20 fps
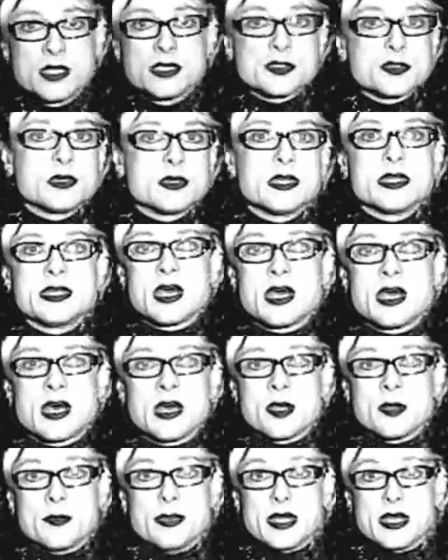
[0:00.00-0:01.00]
It's really
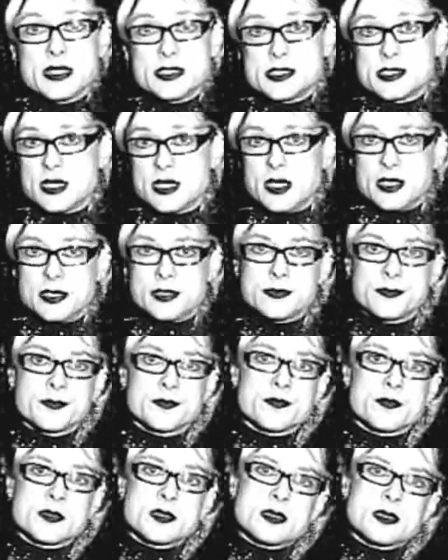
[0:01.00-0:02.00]
not a bad sign.
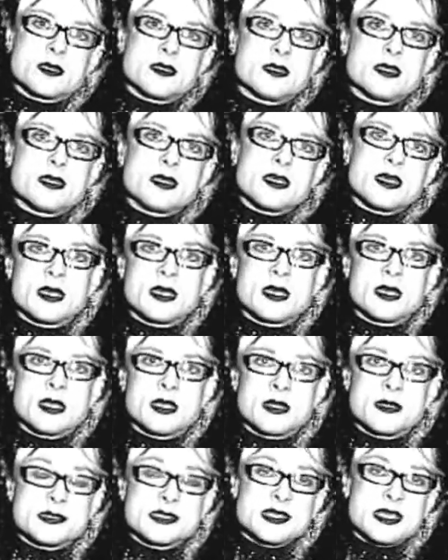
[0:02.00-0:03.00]

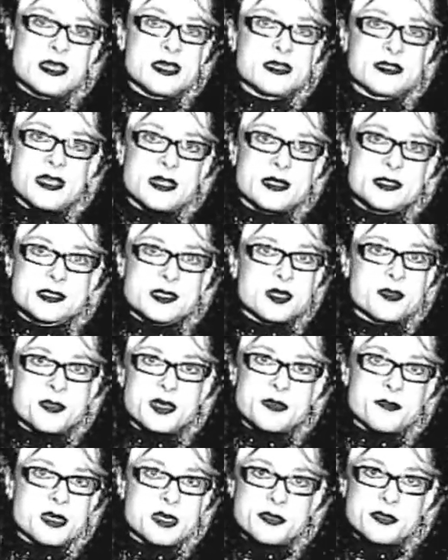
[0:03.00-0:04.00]
And saying that is going
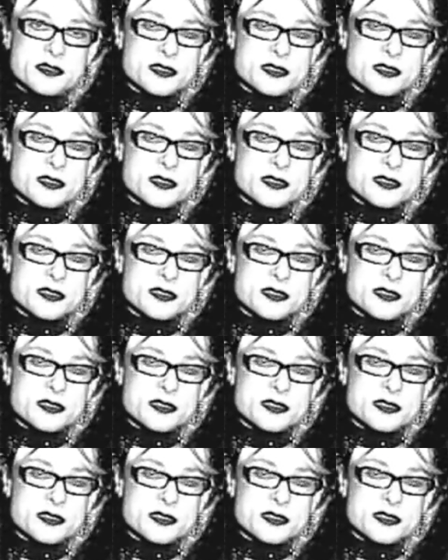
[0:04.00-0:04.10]
to make